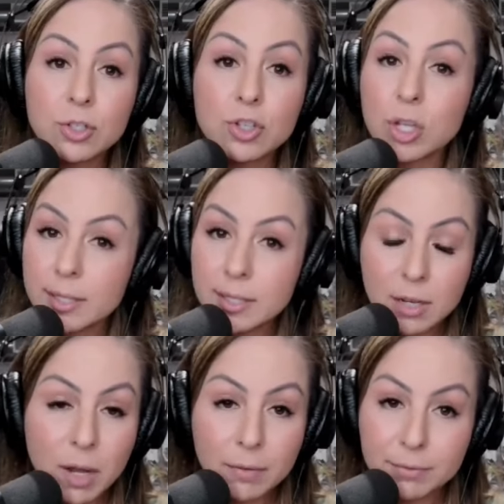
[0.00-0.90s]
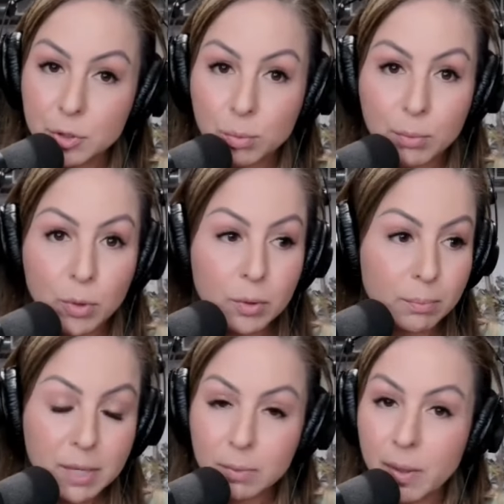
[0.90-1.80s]
just come off the Super Bowl,
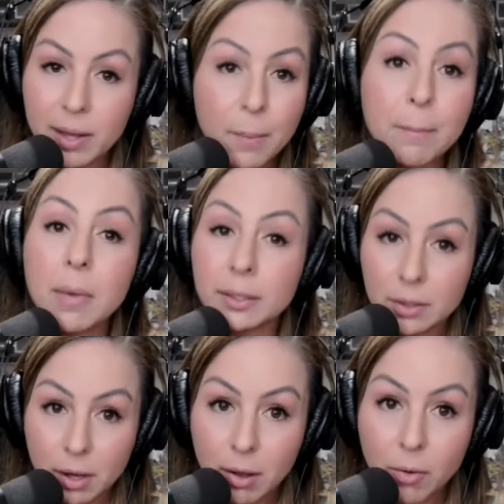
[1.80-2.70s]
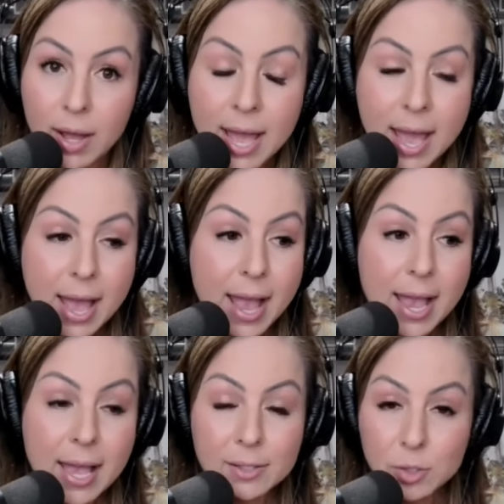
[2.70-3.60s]
maybe like a month ago.
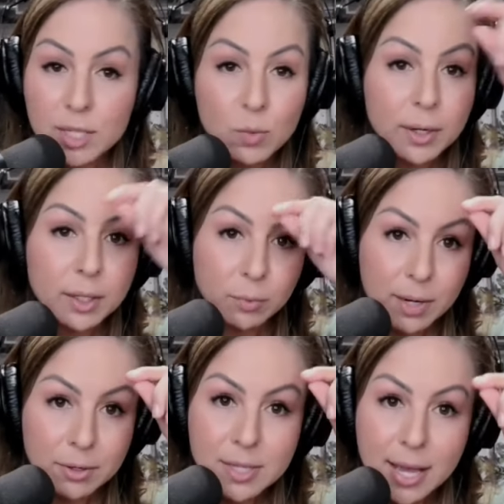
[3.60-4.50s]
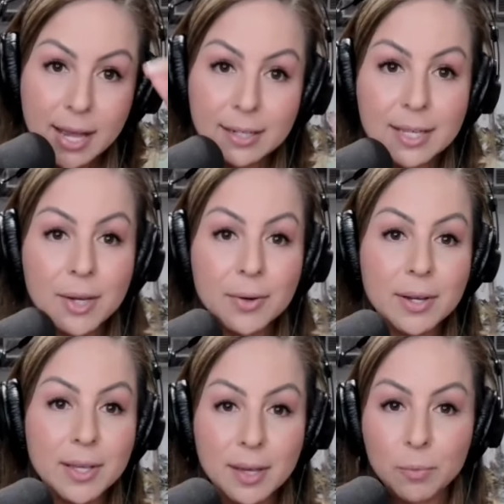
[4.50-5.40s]
And so he's wearing a Raiders hat. And here I
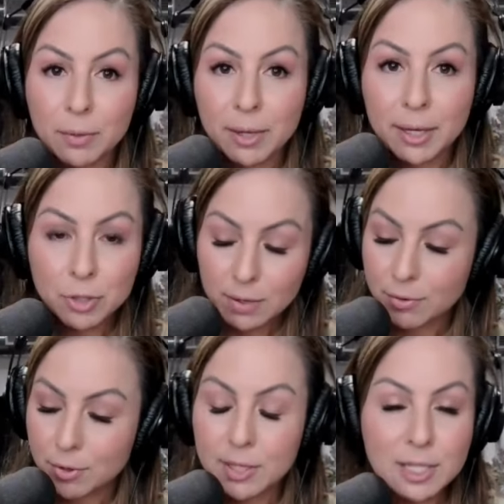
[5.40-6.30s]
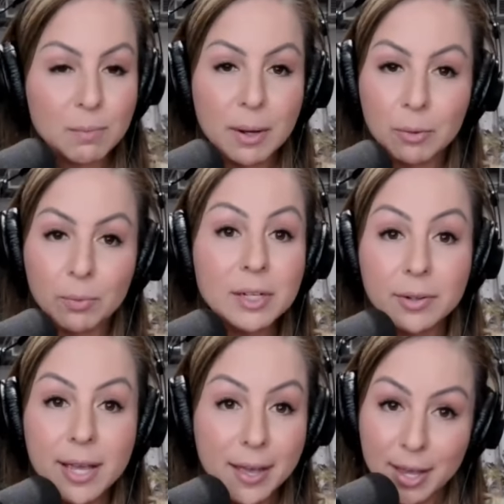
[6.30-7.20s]
am with my tray of cookies and my
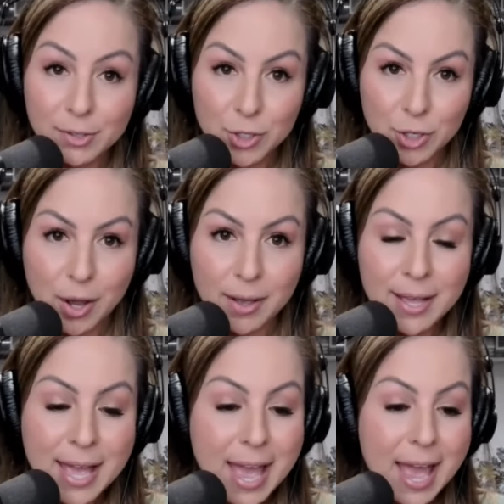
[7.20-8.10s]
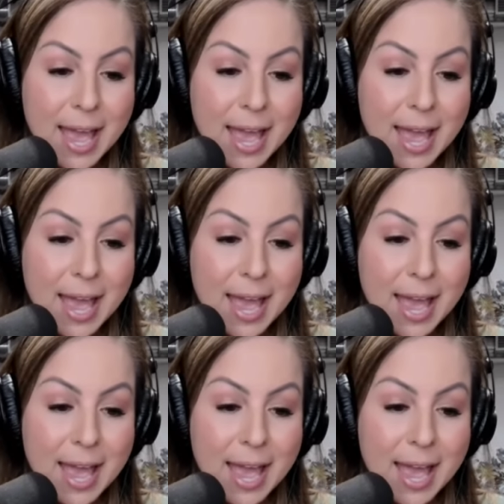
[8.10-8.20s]
Raiderette headshot. Peter.